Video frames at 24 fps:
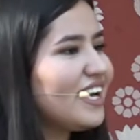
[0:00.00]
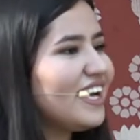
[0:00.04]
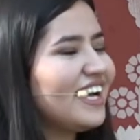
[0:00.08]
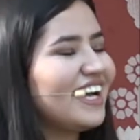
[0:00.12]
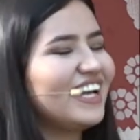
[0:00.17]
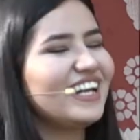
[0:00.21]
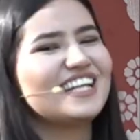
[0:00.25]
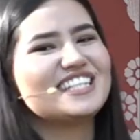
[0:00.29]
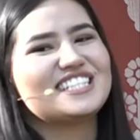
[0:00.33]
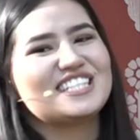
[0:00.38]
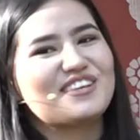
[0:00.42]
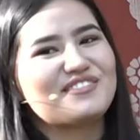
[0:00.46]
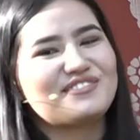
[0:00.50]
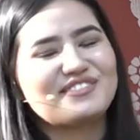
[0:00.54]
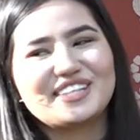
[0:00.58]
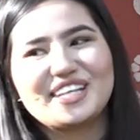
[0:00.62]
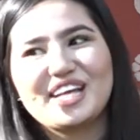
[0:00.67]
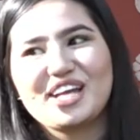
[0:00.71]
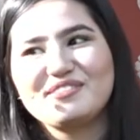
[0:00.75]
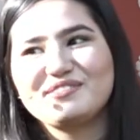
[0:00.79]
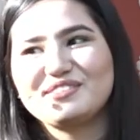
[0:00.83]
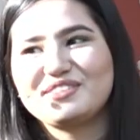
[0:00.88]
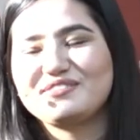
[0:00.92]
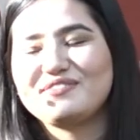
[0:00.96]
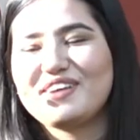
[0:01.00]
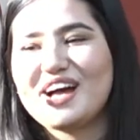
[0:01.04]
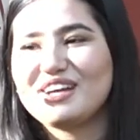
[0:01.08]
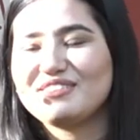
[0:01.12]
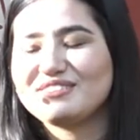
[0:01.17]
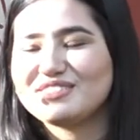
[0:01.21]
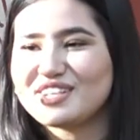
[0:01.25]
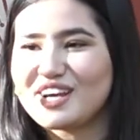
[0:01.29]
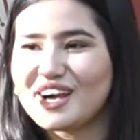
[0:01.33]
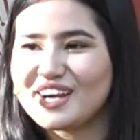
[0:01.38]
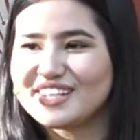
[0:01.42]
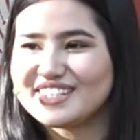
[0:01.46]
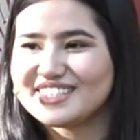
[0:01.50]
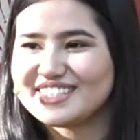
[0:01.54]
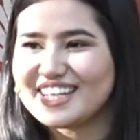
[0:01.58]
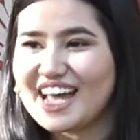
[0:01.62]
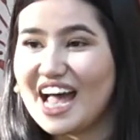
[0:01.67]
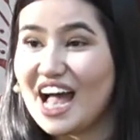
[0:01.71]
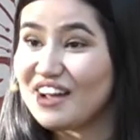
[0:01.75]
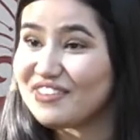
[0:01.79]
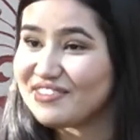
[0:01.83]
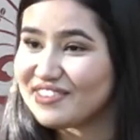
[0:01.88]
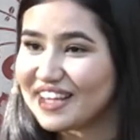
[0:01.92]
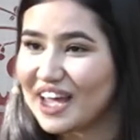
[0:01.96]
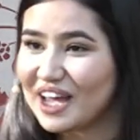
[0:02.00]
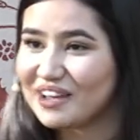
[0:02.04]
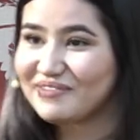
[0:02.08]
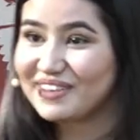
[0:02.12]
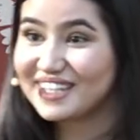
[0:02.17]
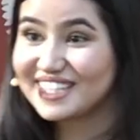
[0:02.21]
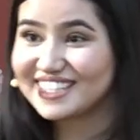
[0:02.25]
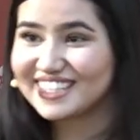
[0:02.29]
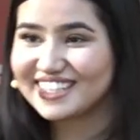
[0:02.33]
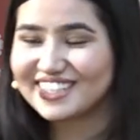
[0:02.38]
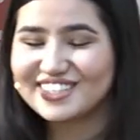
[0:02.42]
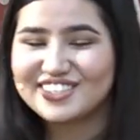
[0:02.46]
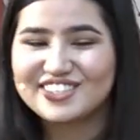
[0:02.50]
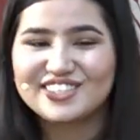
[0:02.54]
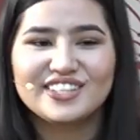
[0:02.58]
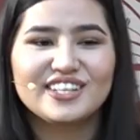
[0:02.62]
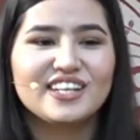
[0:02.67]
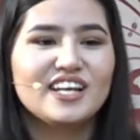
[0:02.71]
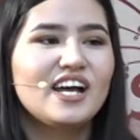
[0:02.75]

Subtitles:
And I definitely gave her 5 stars after that message.